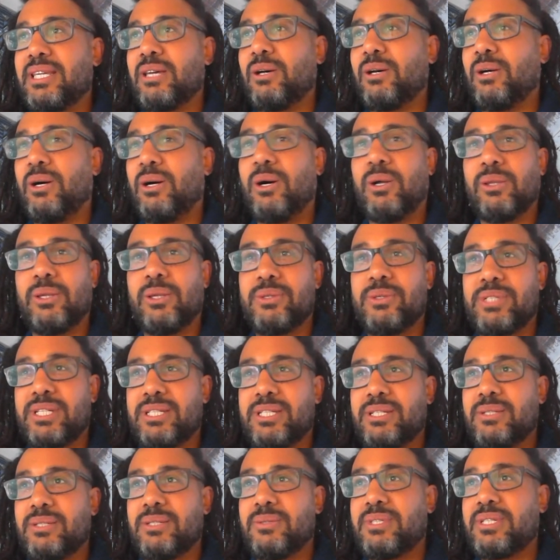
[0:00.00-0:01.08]
all those
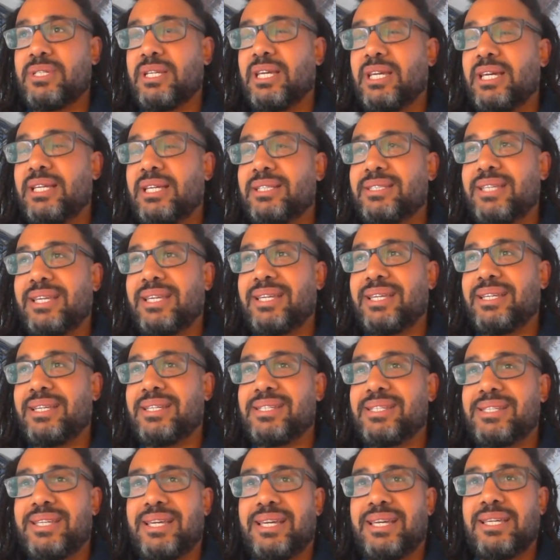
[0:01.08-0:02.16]
issues and taking
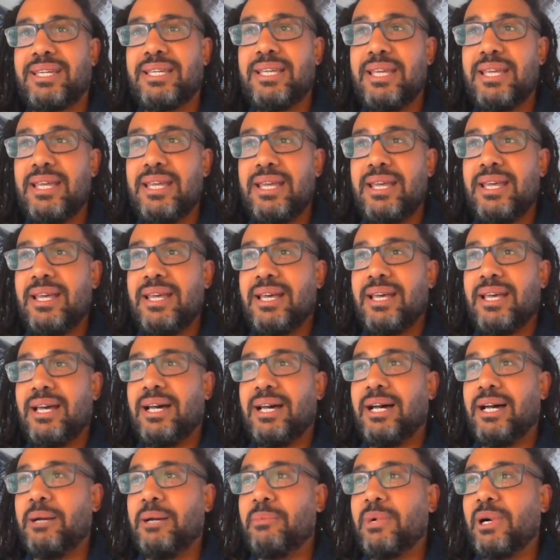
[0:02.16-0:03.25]
us there.
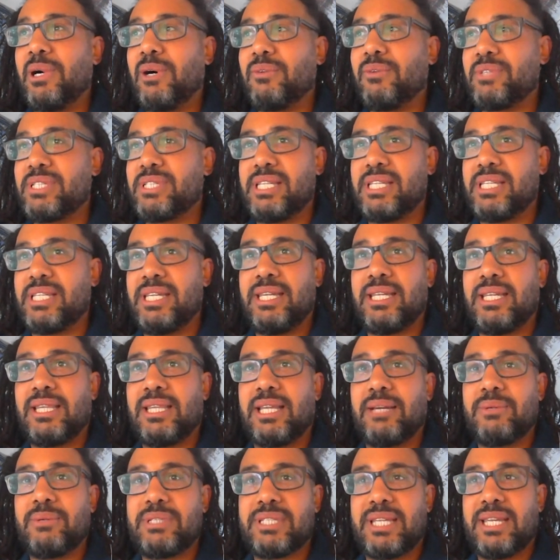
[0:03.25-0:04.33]
Obviously, like we